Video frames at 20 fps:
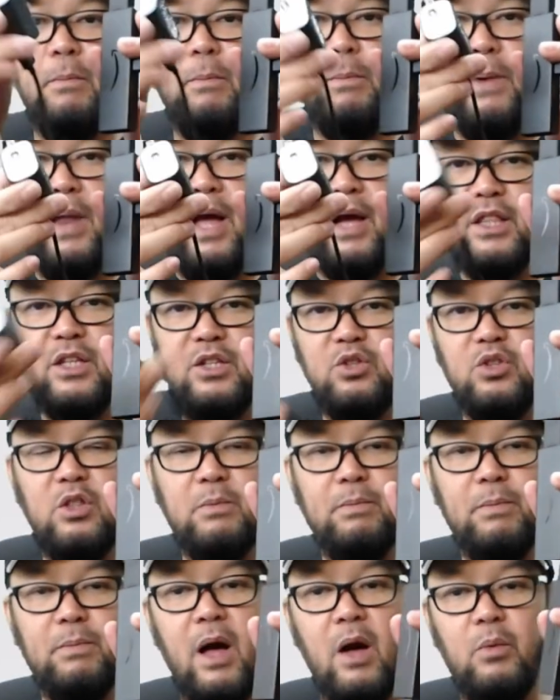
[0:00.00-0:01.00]
plug this to
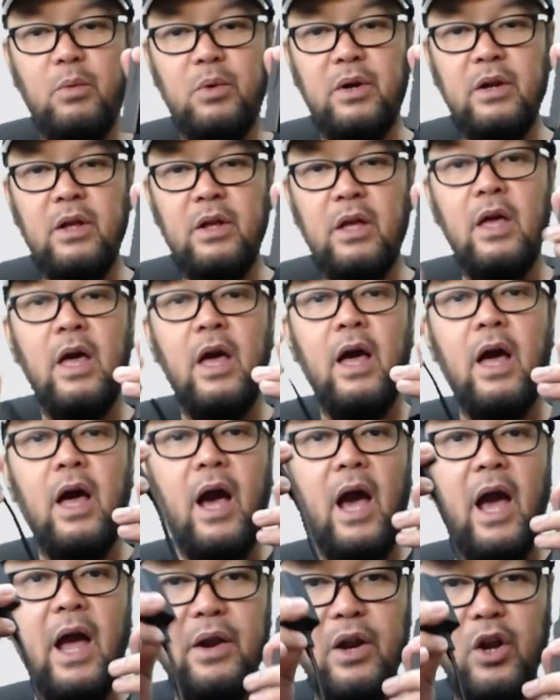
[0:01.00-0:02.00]
the power.
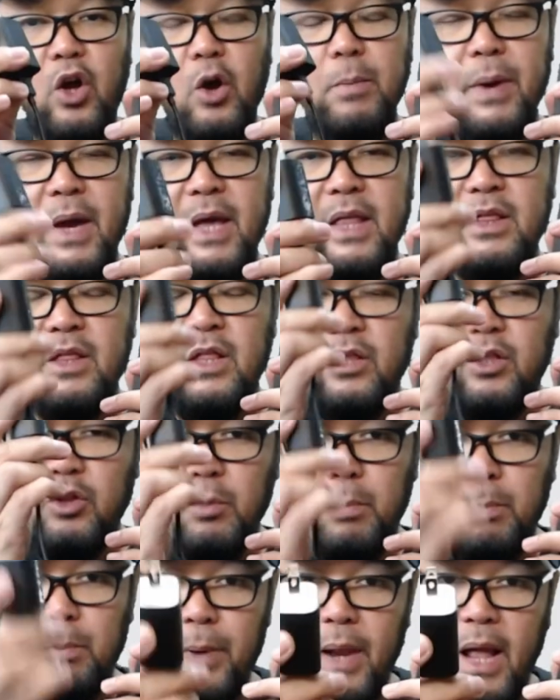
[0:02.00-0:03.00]
I recommend
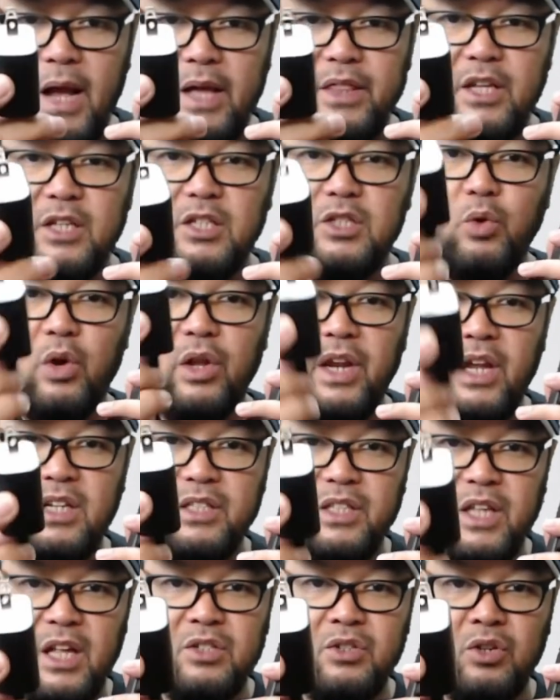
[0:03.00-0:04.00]
to plug this to an
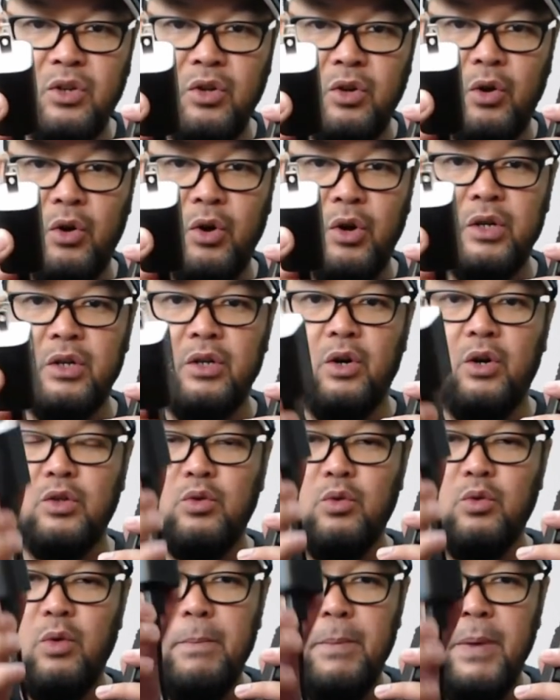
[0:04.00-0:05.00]
extension cord or
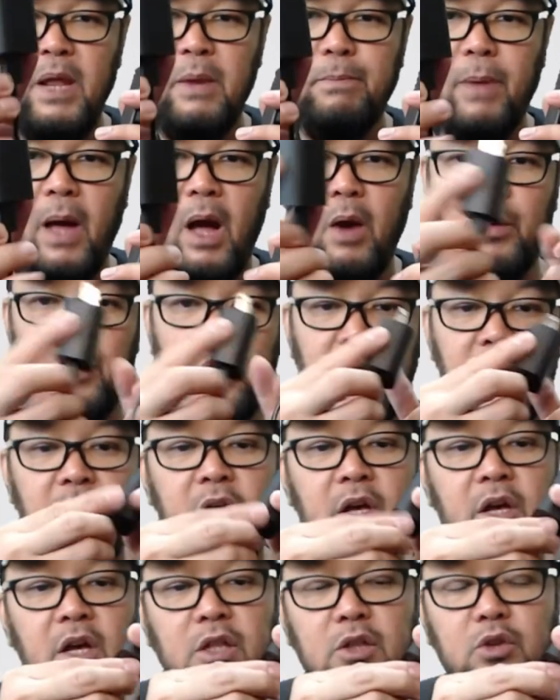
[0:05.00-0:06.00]
to a main power.
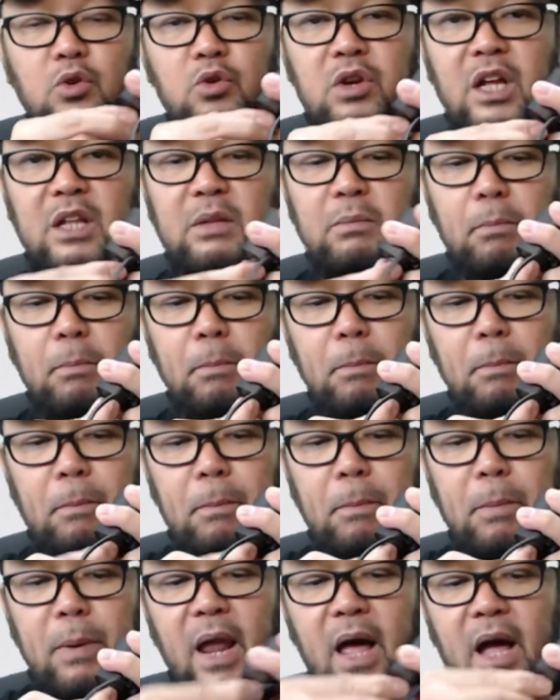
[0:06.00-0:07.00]
Do not
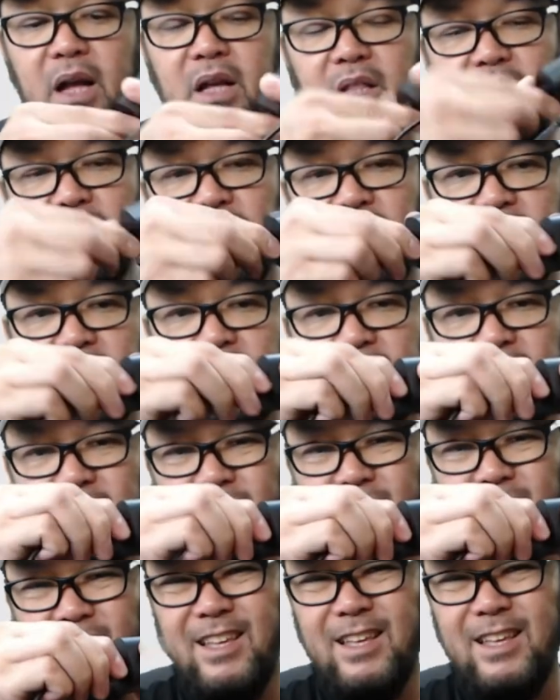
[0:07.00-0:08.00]
plug this
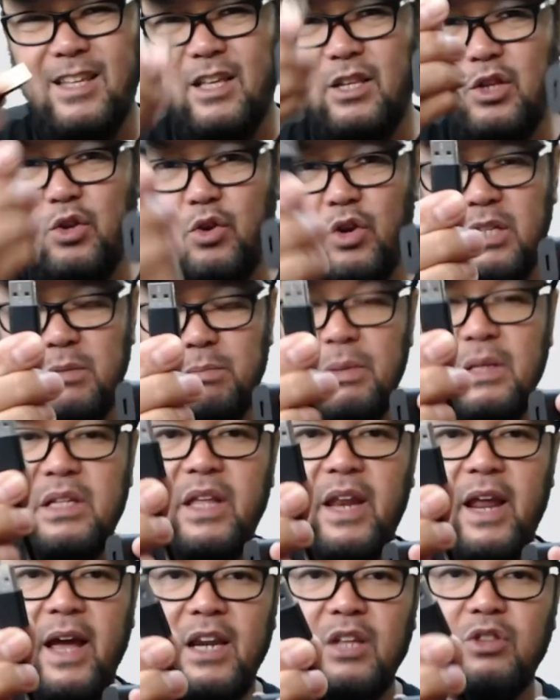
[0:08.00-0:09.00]
U S B
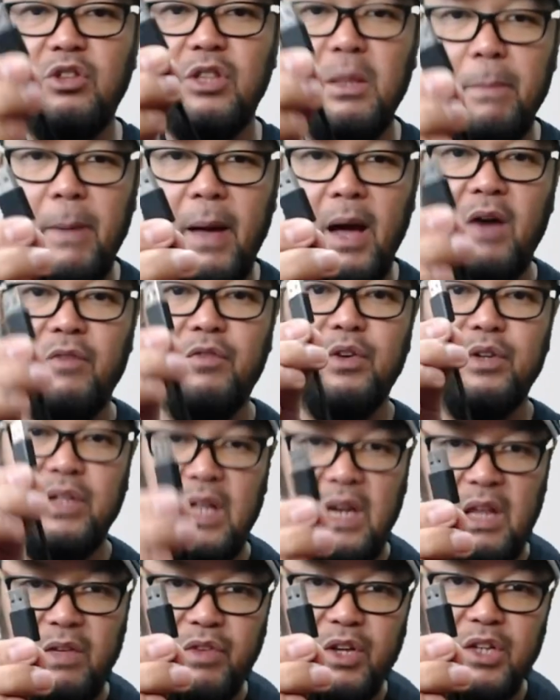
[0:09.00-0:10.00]
directly to the back of your
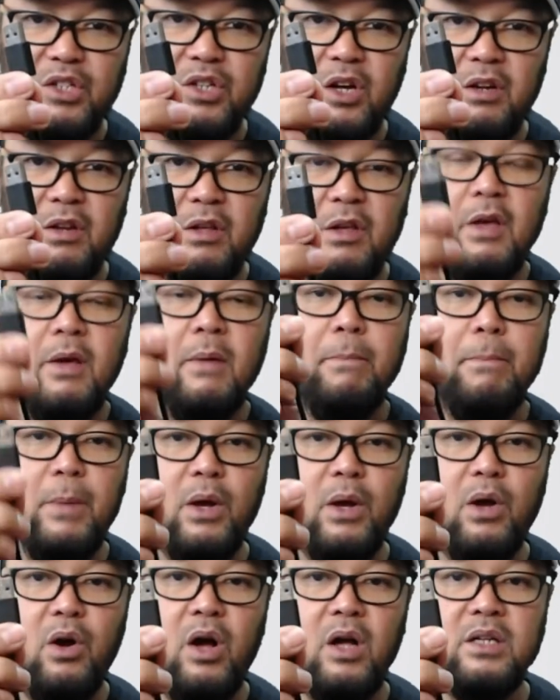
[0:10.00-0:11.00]
television
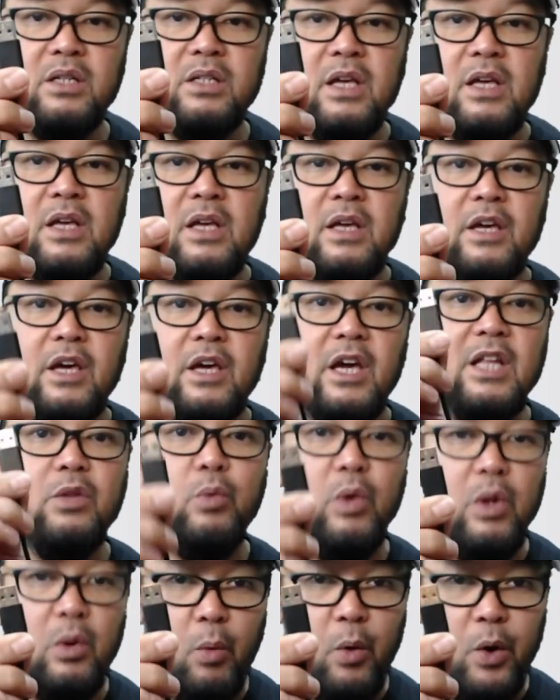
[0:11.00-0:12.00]
because it
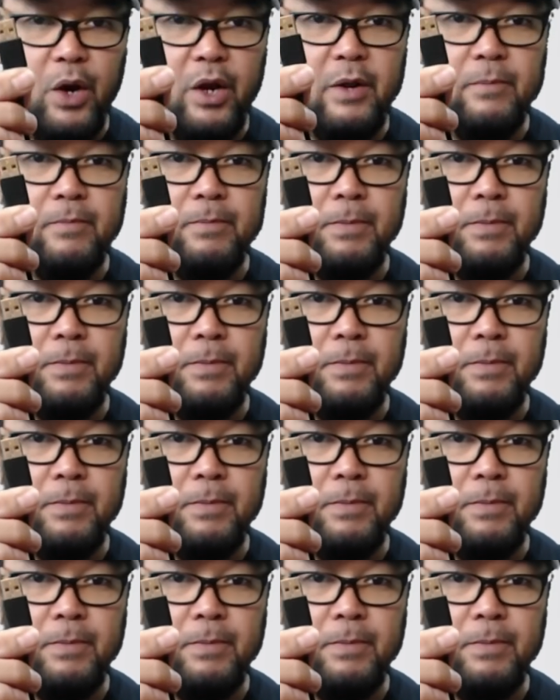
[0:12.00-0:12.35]
will work,